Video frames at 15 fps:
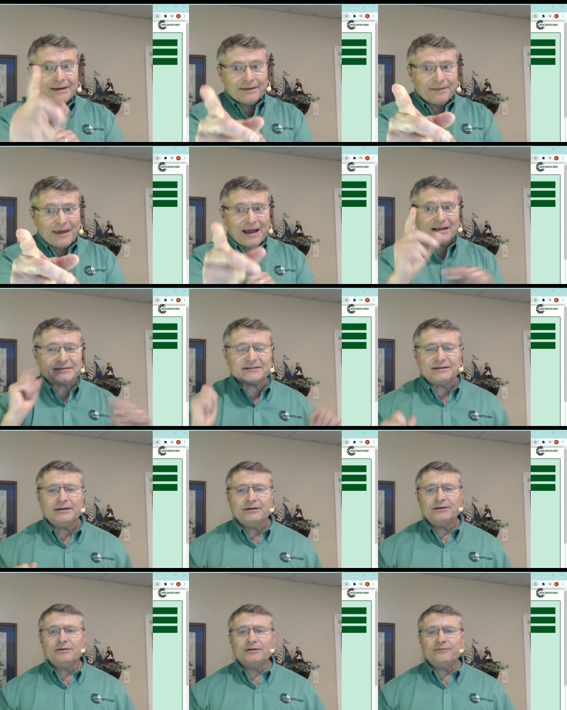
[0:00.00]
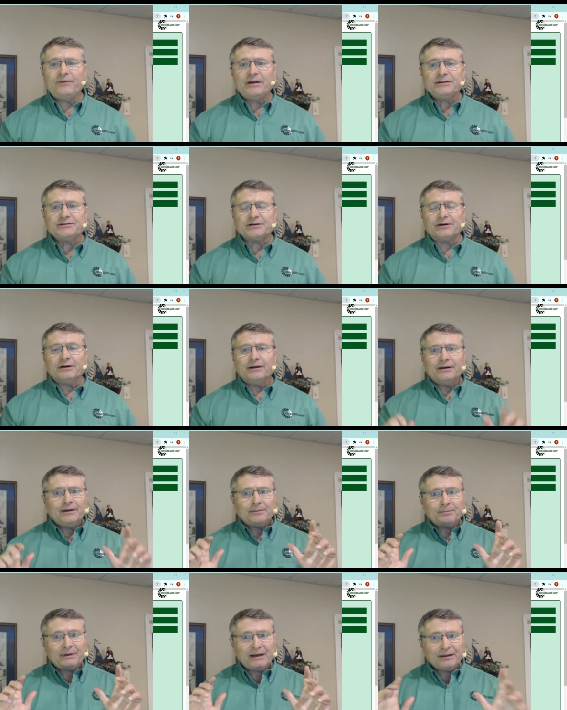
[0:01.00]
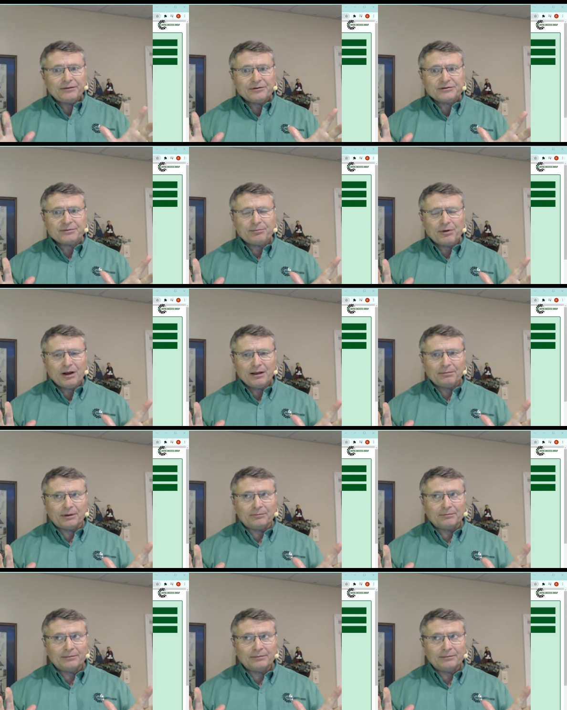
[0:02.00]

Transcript: that's your adventure. But now there's a problem.